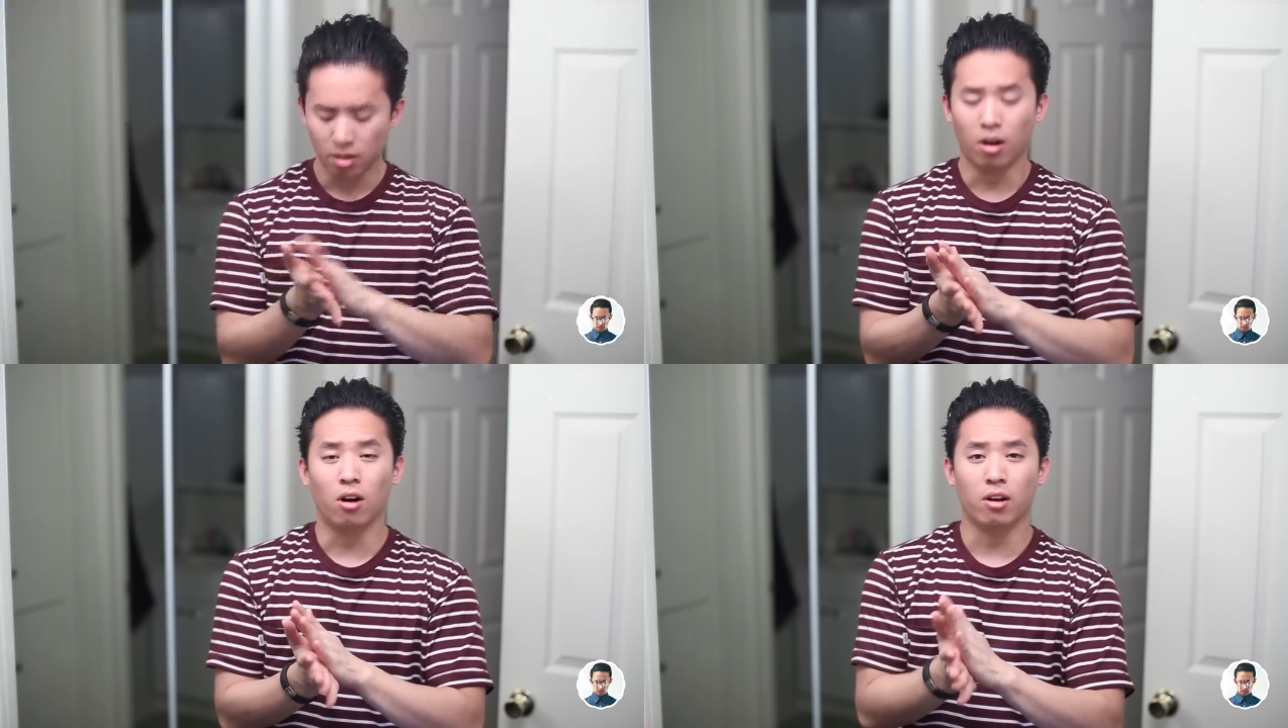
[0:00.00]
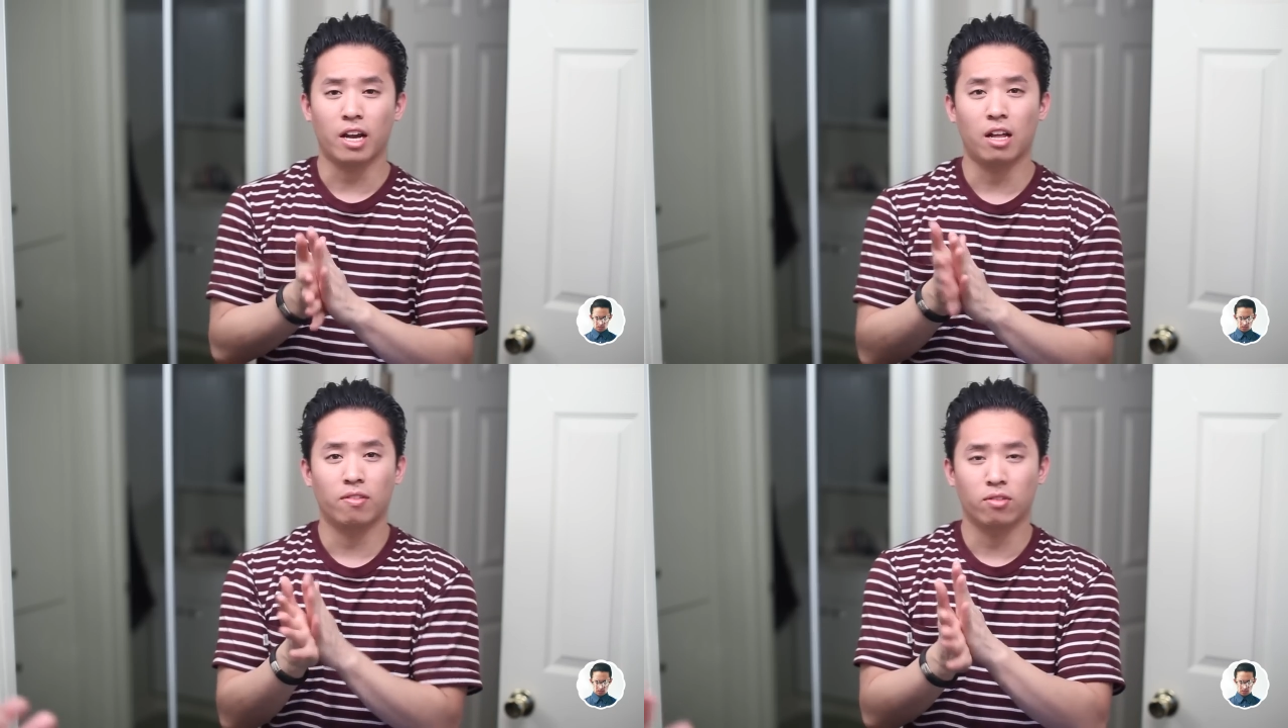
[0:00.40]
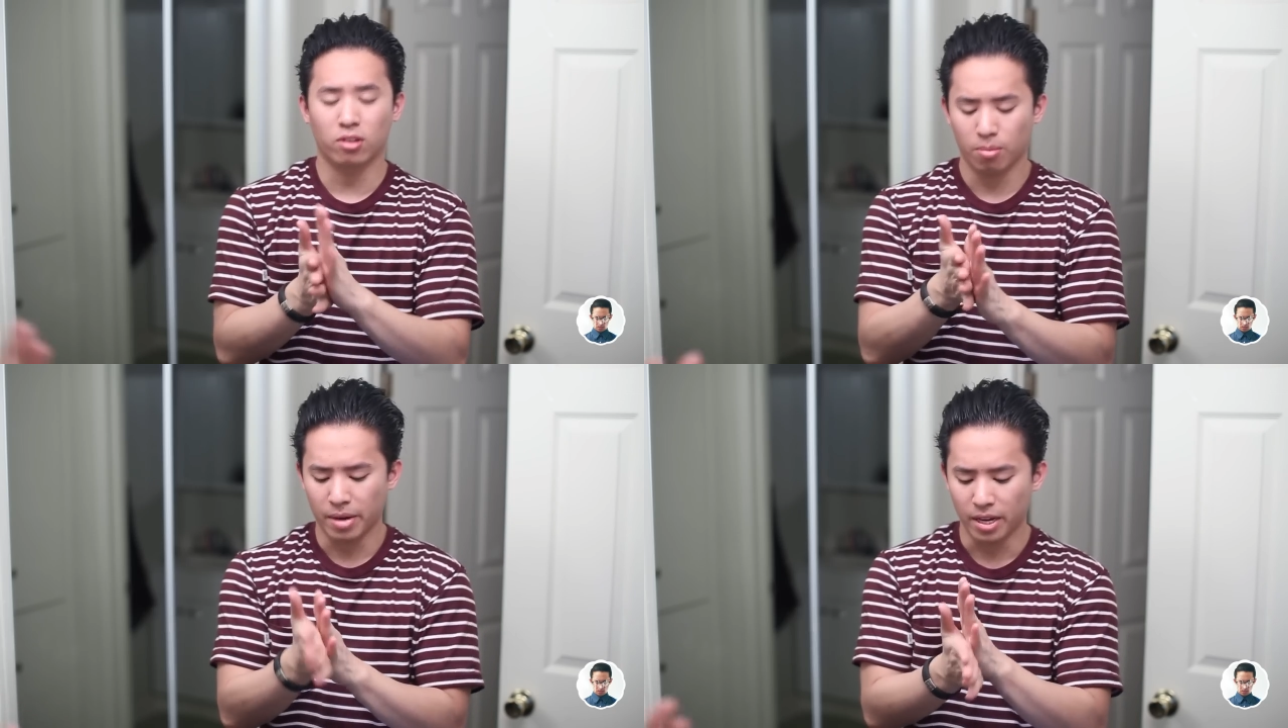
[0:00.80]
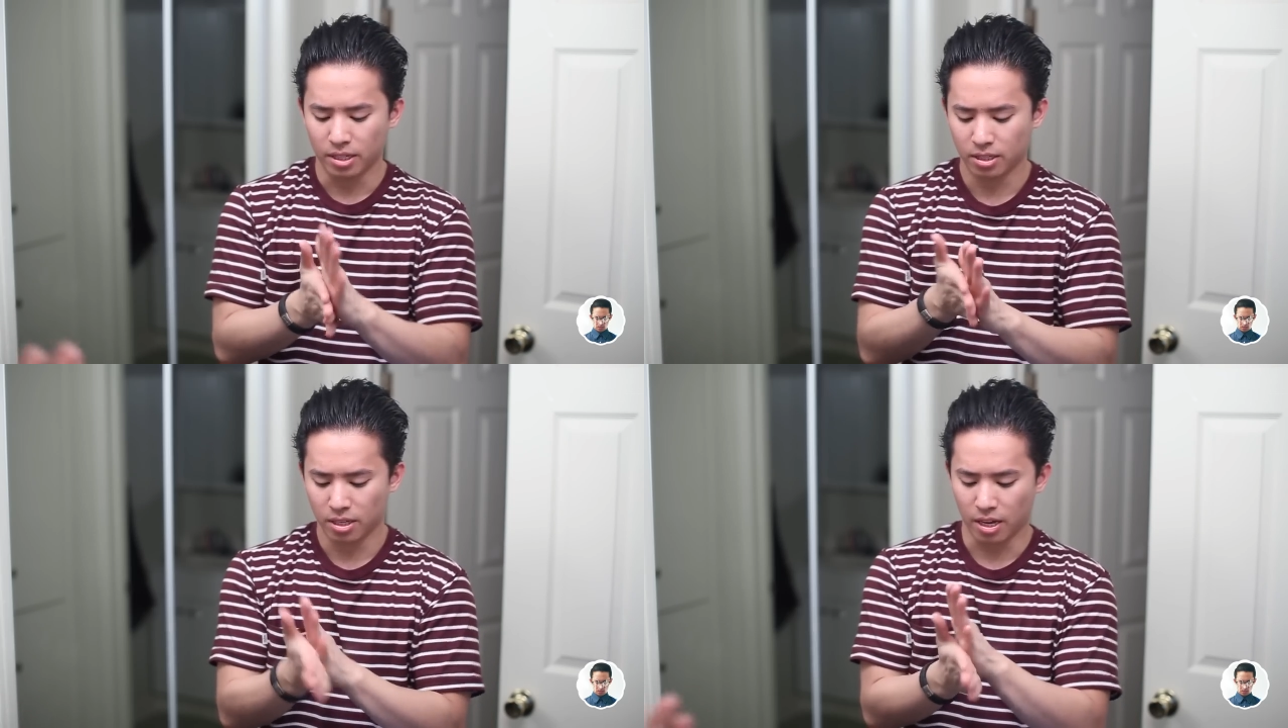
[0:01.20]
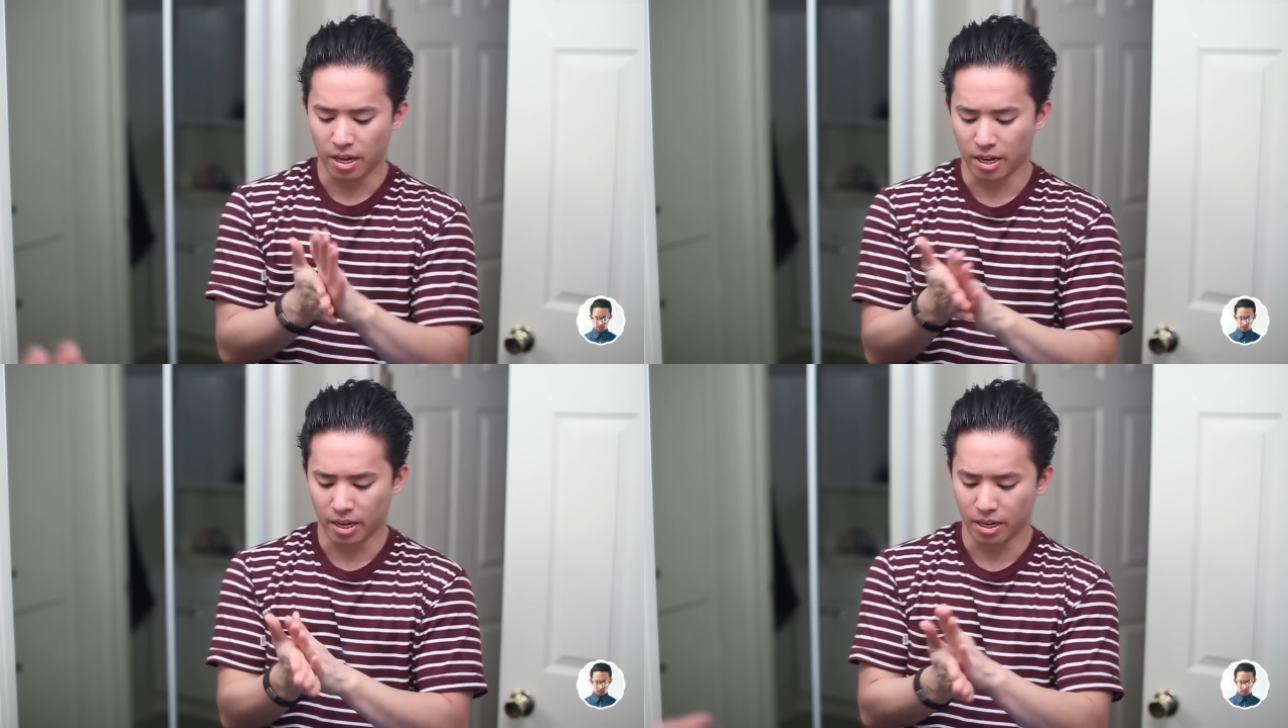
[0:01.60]
all California based,
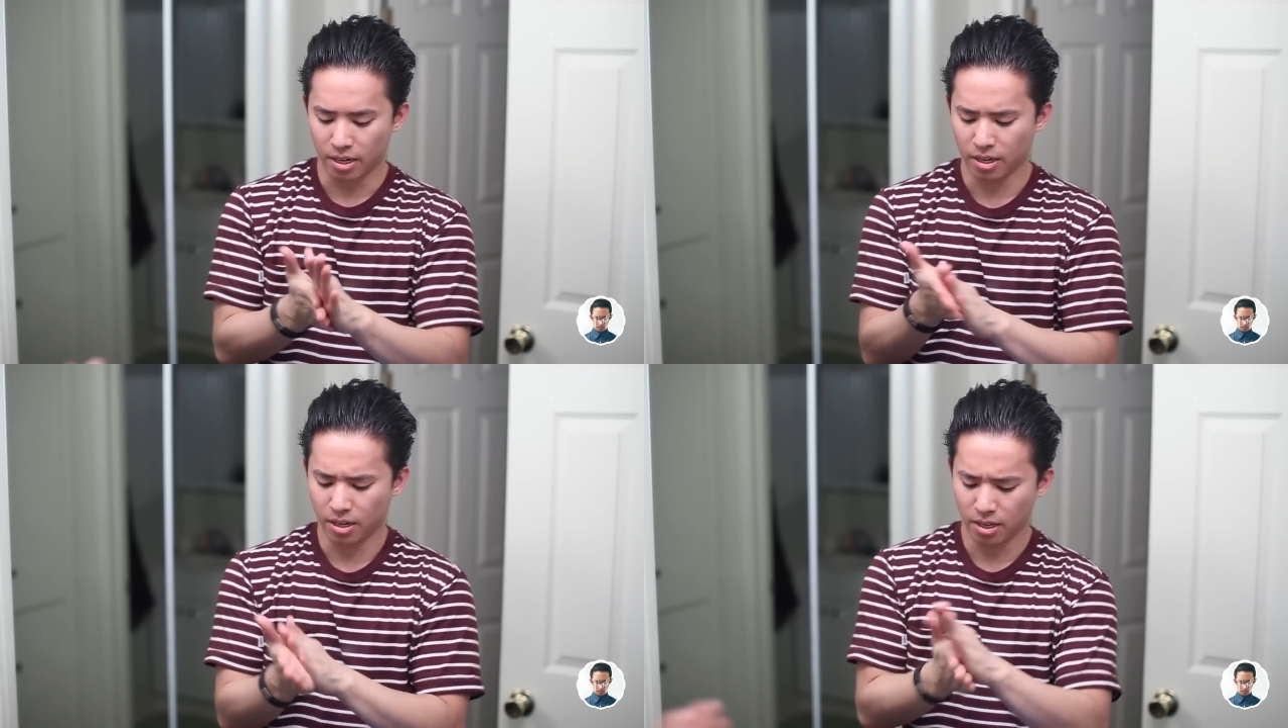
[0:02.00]
and